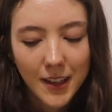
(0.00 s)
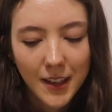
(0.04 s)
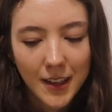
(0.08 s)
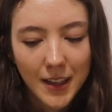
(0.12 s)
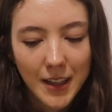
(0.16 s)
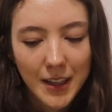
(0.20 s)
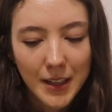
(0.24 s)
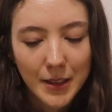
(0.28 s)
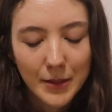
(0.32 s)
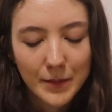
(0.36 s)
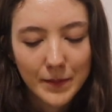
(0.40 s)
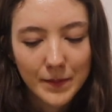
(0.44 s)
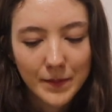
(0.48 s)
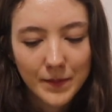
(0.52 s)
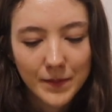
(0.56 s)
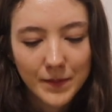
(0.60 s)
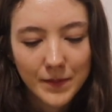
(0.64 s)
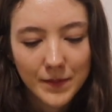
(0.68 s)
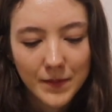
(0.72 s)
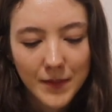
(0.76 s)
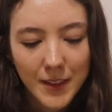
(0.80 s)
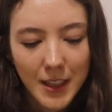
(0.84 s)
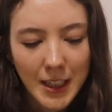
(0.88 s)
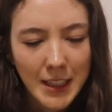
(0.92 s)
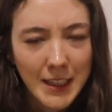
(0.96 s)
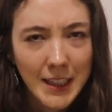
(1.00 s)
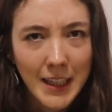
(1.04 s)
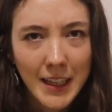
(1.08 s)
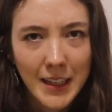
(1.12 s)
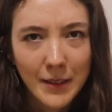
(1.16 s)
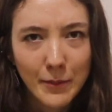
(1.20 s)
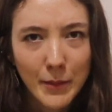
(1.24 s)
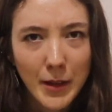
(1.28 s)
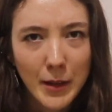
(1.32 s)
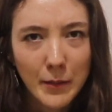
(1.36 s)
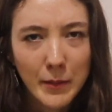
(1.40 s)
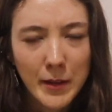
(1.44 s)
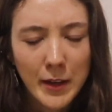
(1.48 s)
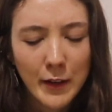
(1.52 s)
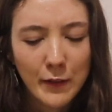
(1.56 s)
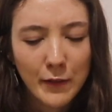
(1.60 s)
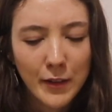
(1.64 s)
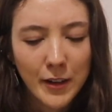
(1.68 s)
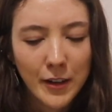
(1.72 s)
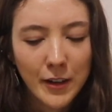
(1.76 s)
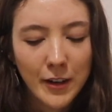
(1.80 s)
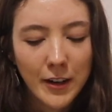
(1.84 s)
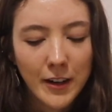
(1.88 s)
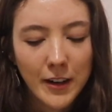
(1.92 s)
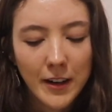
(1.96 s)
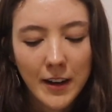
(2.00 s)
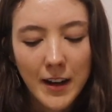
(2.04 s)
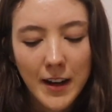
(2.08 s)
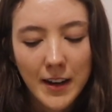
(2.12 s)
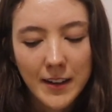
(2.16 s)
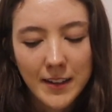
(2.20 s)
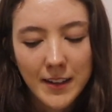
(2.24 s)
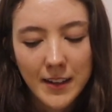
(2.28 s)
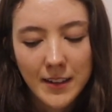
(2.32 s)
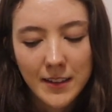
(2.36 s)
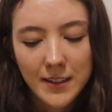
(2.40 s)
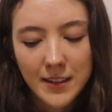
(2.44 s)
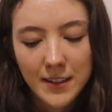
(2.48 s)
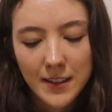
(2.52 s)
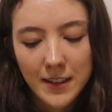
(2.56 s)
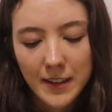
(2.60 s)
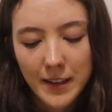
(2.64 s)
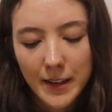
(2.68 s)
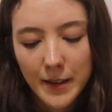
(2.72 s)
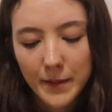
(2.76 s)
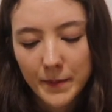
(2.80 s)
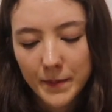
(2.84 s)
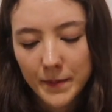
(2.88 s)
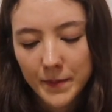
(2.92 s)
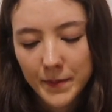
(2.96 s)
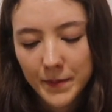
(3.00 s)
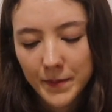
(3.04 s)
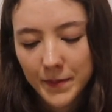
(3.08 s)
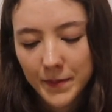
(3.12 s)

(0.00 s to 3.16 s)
um, and like maybe even your identity.